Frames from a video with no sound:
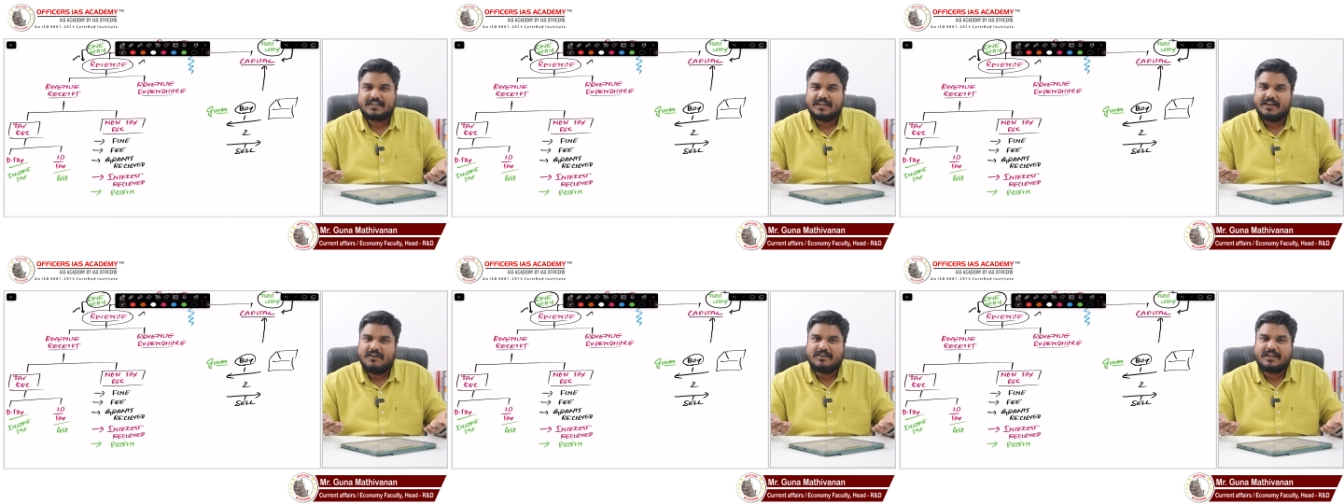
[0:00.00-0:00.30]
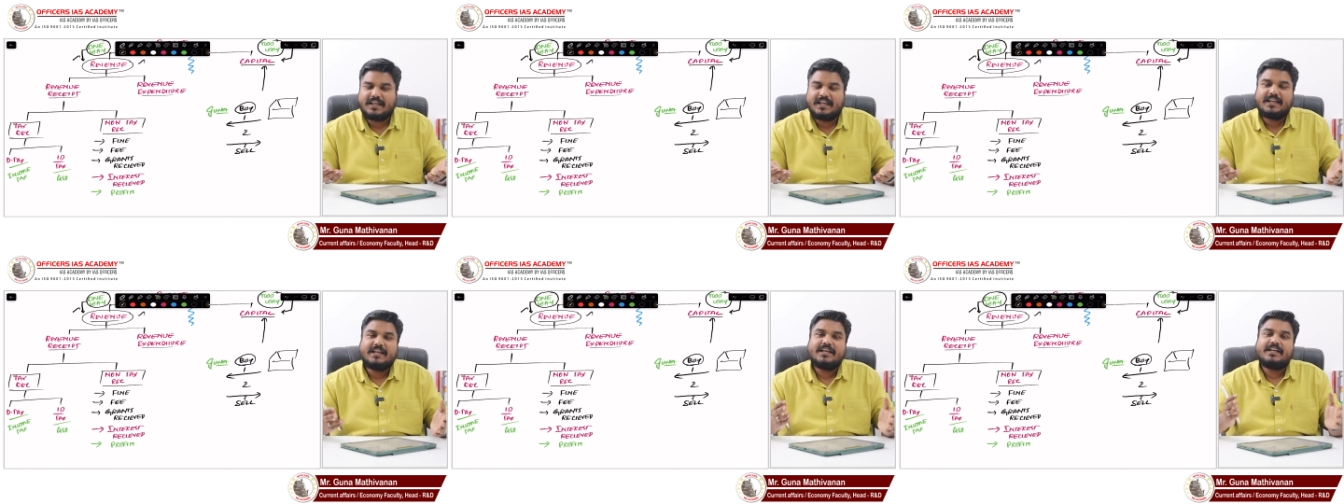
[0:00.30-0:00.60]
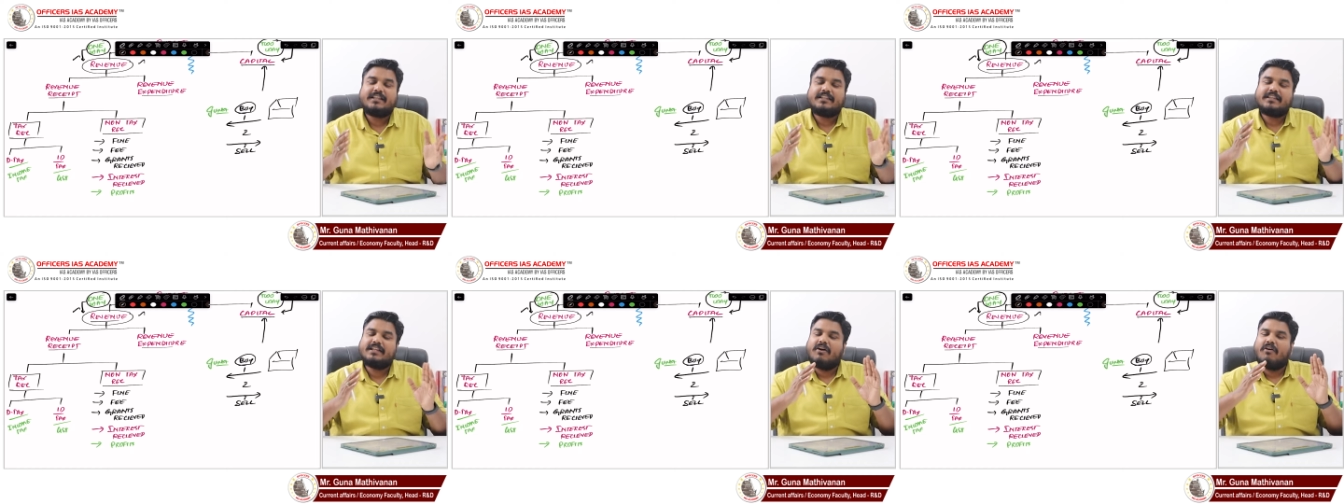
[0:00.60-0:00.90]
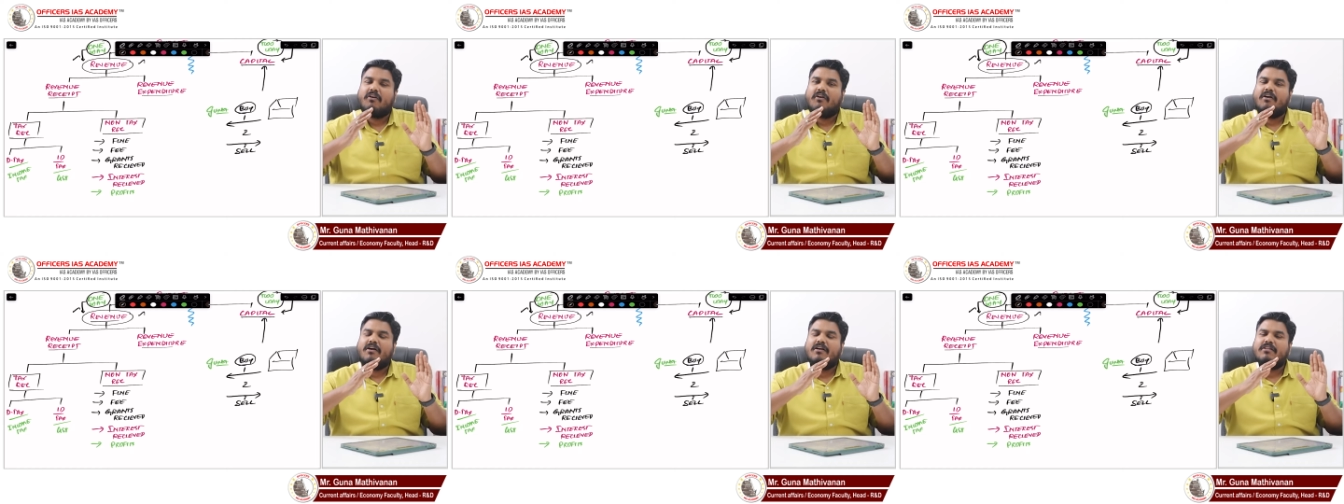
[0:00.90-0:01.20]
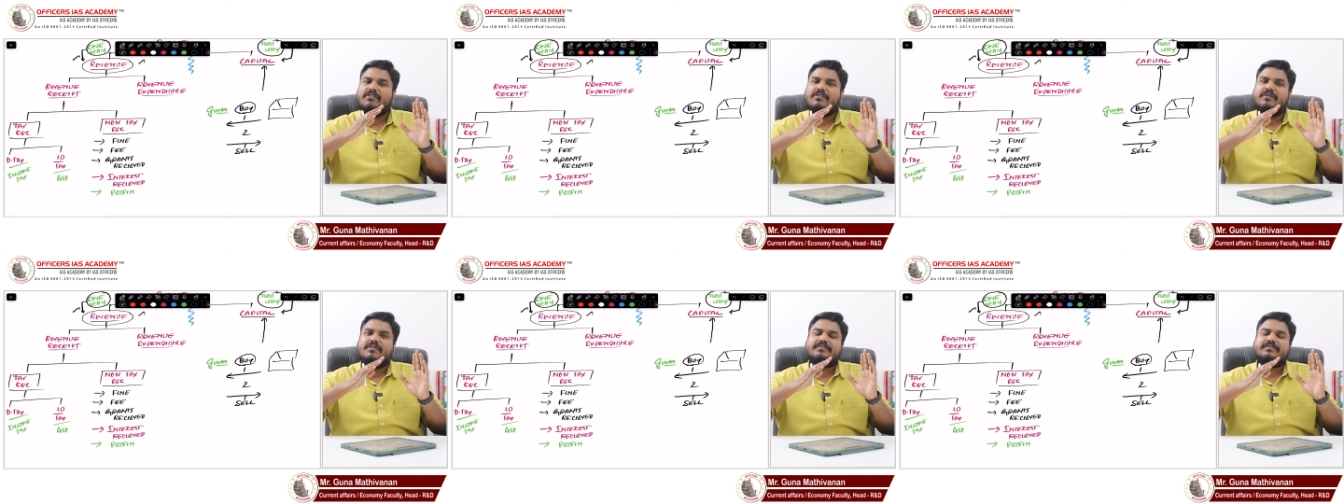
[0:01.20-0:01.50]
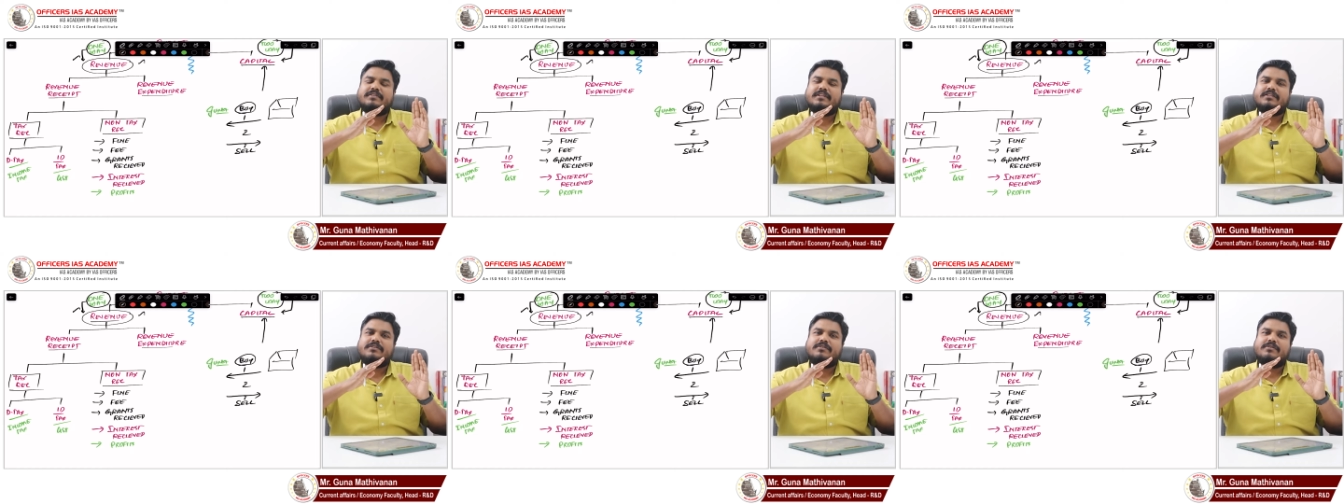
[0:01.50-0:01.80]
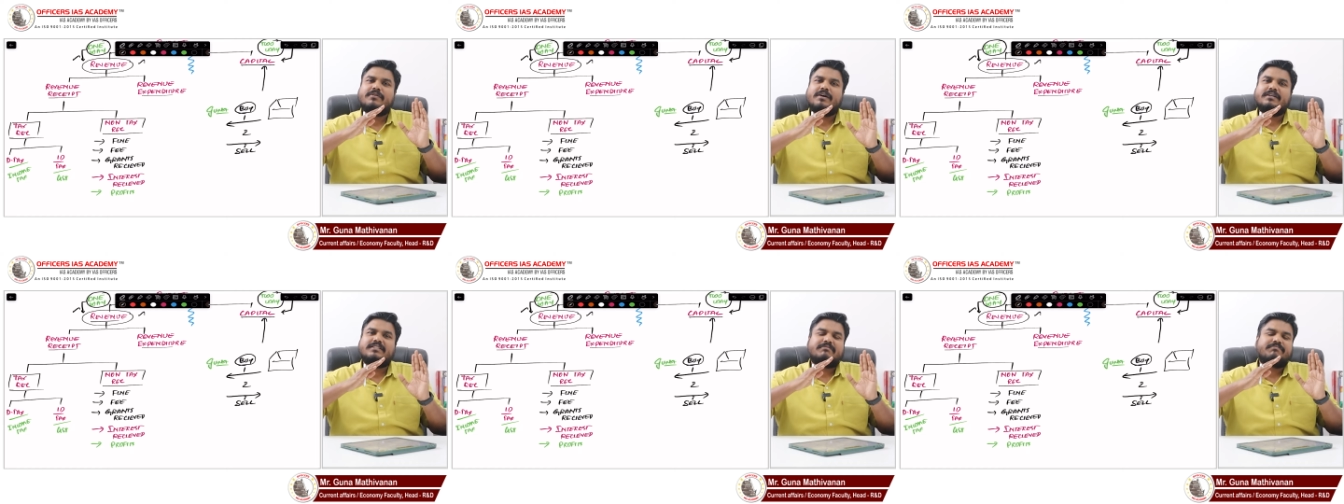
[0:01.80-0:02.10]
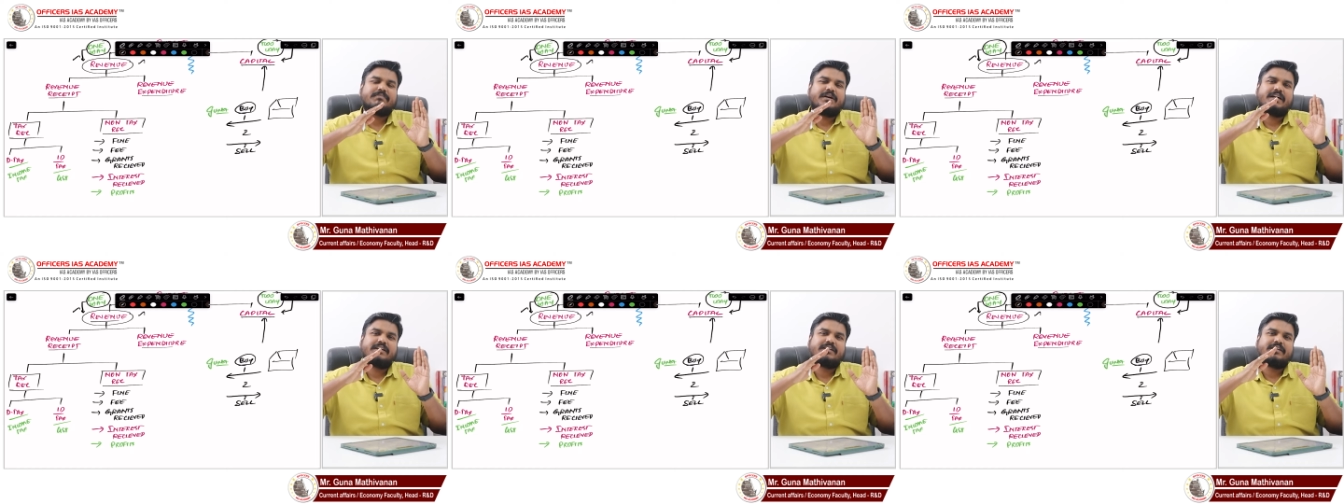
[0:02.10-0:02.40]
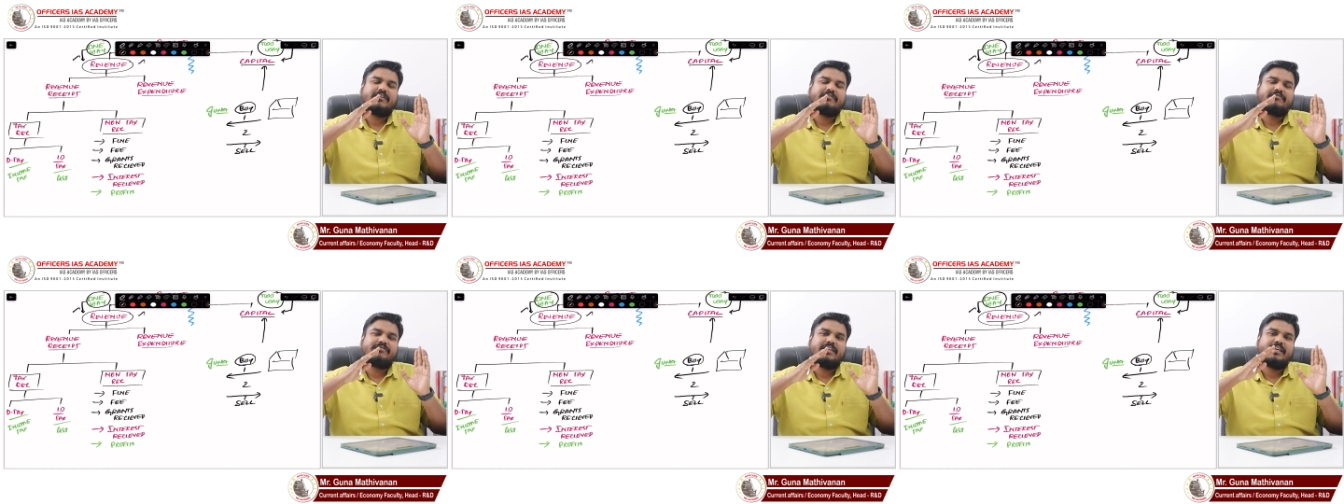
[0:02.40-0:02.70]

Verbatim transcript: Okay, all those will go as a part of